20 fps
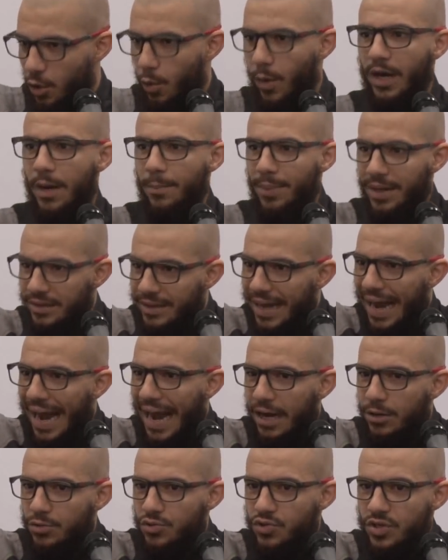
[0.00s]
You want to build a
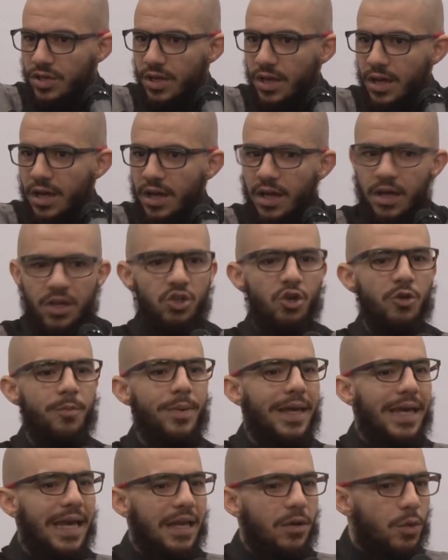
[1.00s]
house? You
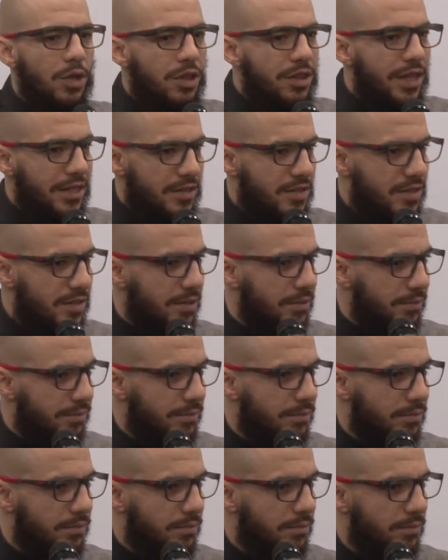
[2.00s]
begin with this,
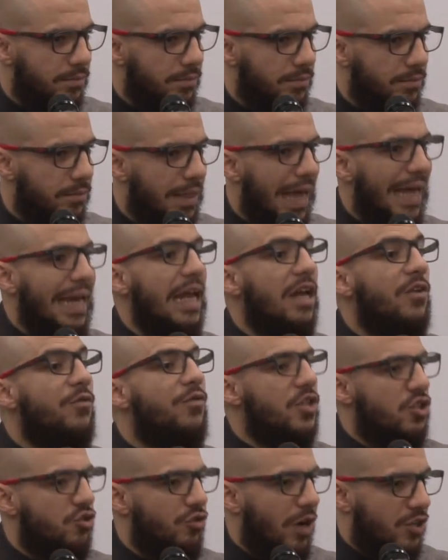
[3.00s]
that
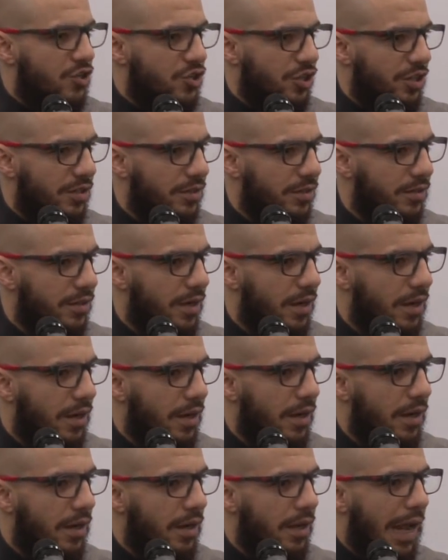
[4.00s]
infrastructure.
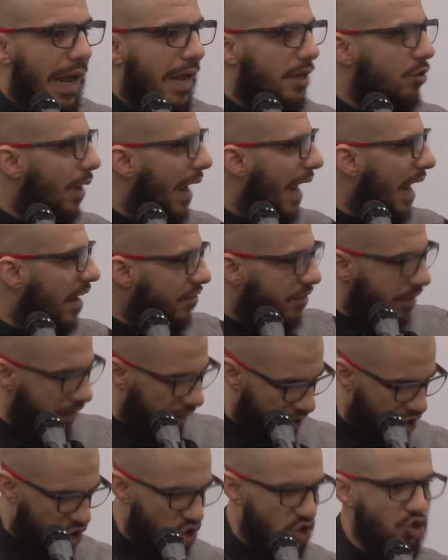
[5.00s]
And you have
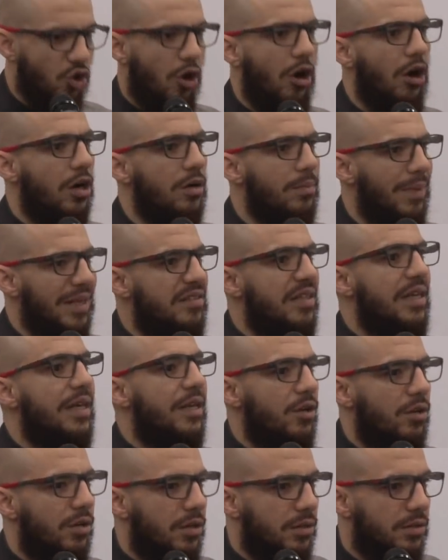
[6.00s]
strong
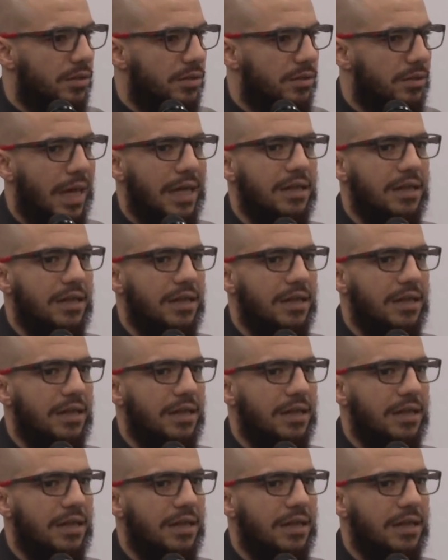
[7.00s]
material,